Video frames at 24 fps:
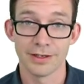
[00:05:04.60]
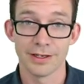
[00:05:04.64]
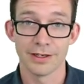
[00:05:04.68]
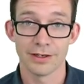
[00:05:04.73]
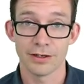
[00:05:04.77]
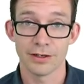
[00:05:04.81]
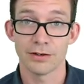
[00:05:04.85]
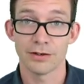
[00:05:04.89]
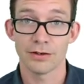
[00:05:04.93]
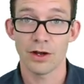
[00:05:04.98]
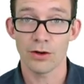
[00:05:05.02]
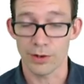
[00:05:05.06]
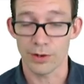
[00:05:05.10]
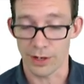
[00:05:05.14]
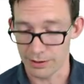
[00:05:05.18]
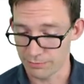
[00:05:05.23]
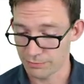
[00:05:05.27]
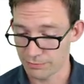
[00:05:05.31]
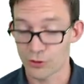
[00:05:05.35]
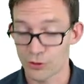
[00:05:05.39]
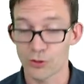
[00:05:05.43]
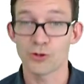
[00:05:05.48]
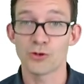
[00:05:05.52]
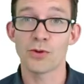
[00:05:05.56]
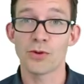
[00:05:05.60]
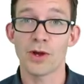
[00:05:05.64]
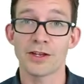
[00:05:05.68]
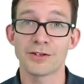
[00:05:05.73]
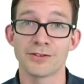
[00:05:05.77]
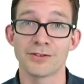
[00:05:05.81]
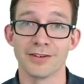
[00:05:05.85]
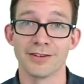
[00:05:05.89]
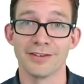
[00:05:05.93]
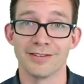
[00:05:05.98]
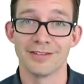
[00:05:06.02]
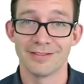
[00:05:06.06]
Okay, good
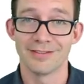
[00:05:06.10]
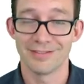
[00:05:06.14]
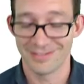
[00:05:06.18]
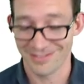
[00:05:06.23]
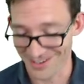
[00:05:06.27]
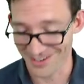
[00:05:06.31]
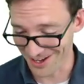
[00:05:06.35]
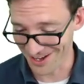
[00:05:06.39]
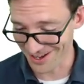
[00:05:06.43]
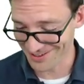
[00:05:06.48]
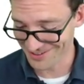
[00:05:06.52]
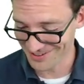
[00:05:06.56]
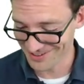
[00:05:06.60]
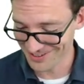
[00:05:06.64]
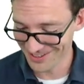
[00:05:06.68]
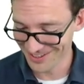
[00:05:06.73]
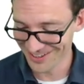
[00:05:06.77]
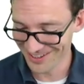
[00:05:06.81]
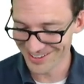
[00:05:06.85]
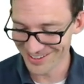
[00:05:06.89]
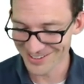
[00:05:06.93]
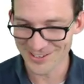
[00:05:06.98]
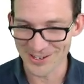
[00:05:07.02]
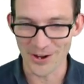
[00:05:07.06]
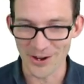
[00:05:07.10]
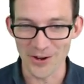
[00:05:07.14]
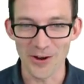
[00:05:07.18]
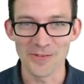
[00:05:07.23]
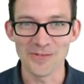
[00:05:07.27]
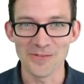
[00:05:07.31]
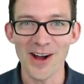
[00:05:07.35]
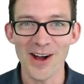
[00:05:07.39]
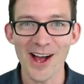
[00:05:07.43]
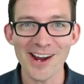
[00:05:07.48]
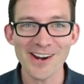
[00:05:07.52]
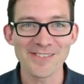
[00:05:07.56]
question. Yeah? So a
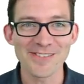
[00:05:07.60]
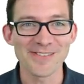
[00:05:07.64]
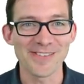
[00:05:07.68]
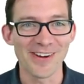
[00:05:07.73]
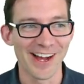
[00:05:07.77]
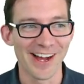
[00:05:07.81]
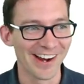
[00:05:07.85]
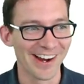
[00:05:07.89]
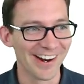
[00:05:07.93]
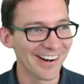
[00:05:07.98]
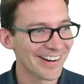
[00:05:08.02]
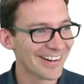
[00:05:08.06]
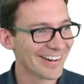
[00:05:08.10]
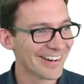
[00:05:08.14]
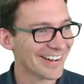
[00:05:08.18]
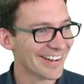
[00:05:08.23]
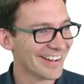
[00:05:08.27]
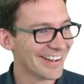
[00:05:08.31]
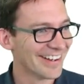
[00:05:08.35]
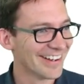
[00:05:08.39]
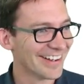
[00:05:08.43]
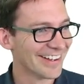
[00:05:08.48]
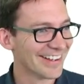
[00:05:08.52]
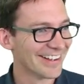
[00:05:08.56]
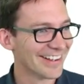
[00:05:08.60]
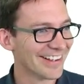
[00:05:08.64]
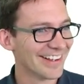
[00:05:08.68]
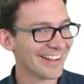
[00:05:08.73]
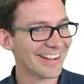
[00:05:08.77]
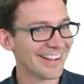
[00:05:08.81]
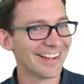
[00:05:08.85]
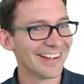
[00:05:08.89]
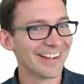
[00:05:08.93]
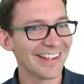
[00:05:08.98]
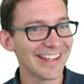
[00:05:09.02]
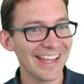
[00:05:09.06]
modifier
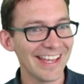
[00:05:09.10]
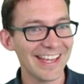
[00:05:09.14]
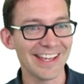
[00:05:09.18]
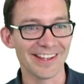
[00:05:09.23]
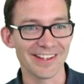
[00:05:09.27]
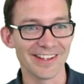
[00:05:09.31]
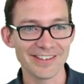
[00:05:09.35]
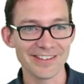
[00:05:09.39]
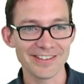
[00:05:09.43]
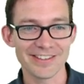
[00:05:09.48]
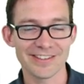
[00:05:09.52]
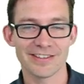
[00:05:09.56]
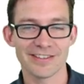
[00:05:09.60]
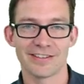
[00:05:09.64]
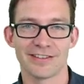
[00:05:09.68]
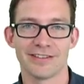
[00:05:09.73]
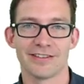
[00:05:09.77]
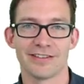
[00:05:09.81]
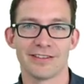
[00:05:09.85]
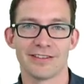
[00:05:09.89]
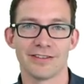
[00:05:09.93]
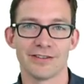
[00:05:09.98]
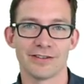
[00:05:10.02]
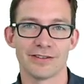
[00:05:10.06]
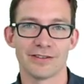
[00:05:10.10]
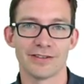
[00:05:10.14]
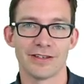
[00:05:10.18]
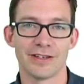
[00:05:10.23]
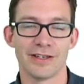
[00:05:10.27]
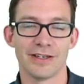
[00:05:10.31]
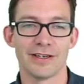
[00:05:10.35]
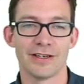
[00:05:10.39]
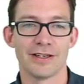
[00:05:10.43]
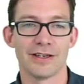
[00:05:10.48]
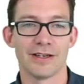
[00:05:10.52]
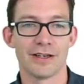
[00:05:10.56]
is
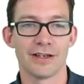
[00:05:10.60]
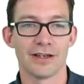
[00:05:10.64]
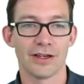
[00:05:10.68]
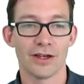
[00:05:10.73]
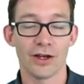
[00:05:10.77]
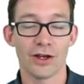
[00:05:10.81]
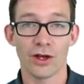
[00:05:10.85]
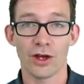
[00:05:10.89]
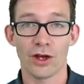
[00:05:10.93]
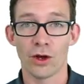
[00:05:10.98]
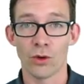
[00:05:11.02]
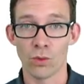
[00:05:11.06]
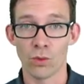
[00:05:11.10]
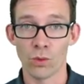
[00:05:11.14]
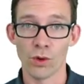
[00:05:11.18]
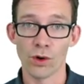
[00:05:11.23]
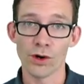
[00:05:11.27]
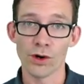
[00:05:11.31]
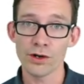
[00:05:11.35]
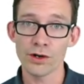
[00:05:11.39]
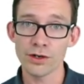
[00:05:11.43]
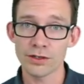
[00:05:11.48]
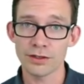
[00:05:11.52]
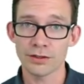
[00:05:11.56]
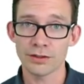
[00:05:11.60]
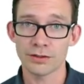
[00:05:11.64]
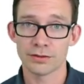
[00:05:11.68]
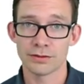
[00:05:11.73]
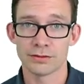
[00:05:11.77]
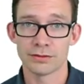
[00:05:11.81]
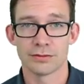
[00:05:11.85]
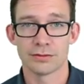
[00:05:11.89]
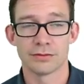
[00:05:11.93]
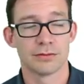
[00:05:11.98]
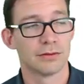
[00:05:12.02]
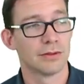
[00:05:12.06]
a word,
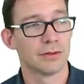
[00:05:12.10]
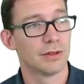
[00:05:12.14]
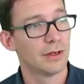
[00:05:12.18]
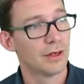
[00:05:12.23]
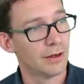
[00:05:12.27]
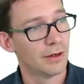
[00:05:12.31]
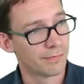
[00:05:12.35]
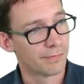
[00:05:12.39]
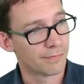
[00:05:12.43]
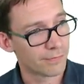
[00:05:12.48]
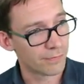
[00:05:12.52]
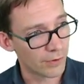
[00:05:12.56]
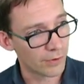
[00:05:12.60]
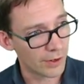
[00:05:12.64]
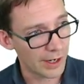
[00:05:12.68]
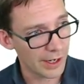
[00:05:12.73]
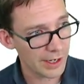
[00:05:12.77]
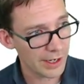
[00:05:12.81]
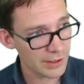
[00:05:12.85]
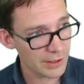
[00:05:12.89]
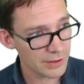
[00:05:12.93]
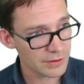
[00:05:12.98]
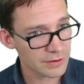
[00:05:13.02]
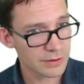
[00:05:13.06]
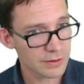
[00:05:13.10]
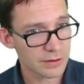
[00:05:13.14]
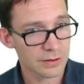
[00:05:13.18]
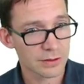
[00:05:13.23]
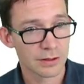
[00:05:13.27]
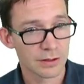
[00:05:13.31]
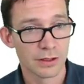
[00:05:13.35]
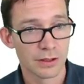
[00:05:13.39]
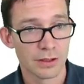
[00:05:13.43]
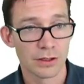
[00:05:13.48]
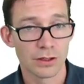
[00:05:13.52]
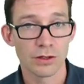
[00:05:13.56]
a phrase,
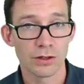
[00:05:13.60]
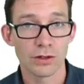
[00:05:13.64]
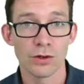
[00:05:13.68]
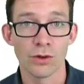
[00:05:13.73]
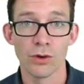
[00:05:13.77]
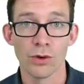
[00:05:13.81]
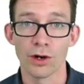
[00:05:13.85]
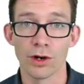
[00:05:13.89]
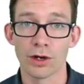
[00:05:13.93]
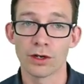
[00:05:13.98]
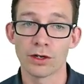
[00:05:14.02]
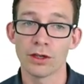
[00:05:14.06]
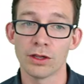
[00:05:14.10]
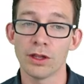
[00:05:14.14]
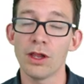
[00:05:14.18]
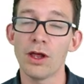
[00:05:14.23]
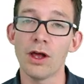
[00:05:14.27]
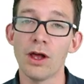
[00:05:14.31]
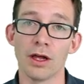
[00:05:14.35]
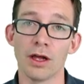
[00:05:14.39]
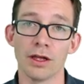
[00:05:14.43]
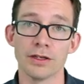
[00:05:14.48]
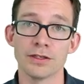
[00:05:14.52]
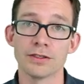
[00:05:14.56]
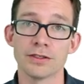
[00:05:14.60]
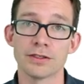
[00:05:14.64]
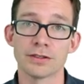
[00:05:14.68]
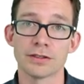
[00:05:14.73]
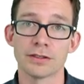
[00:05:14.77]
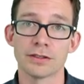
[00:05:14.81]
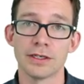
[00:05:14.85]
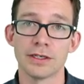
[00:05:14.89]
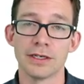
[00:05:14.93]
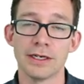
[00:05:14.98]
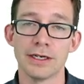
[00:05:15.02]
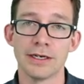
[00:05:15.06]
or a clause
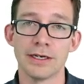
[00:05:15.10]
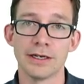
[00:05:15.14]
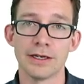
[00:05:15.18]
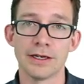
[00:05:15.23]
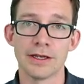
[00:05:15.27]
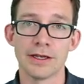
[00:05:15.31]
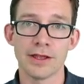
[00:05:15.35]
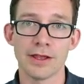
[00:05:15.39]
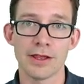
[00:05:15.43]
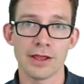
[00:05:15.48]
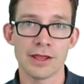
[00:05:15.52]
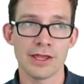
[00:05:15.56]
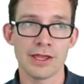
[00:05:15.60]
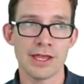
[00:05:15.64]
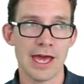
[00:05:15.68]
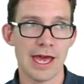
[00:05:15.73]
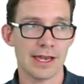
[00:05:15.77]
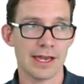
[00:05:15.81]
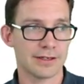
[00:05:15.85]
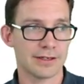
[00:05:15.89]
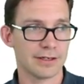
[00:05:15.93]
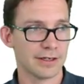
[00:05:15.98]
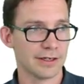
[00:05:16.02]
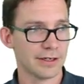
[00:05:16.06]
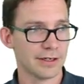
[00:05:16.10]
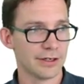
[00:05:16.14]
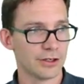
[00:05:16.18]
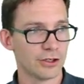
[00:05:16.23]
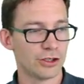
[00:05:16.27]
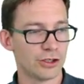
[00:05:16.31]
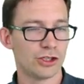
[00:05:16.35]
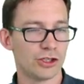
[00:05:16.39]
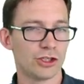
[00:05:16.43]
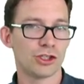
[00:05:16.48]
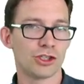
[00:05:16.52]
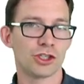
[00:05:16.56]
that
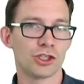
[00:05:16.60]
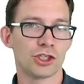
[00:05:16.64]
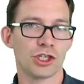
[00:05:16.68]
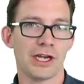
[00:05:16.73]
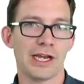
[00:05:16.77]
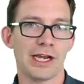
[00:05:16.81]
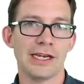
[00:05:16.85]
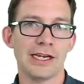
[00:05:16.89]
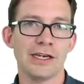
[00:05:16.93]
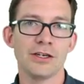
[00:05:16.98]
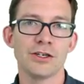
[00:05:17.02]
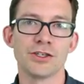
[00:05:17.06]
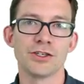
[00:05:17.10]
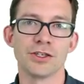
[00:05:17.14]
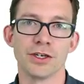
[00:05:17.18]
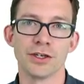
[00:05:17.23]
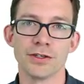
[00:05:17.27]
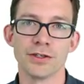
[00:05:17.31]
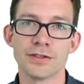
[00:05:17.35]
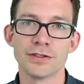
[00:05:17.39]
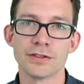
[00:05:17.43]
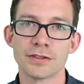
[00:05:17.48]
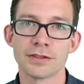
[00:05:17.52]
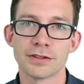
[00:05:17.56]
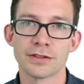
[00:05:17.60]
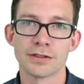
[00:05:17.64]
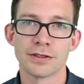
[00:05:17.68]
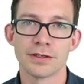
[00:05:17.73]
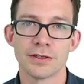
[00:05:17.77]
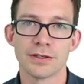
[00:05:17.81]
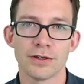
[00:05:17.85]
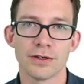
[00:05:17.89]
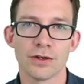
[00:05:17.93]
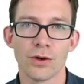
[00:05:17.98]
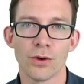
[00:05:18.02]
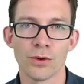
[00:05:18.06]
changes
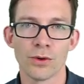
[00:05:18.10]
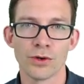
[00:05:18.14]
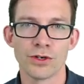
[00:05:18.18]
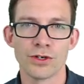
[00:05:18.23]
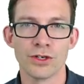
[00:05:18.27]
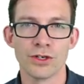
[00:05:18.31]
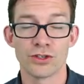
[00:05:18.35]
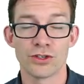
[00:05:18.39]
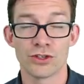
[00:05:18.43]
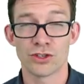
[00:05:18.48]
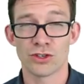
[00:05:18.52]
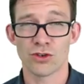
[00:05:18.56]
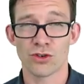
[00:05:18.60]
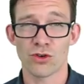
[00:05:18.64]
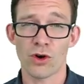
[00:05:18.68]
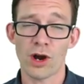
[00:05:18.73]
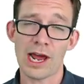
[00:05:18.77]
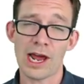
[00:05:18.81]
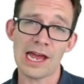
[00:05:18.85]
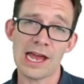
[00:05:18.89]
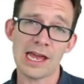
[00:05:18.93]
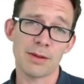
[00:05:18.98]
or describes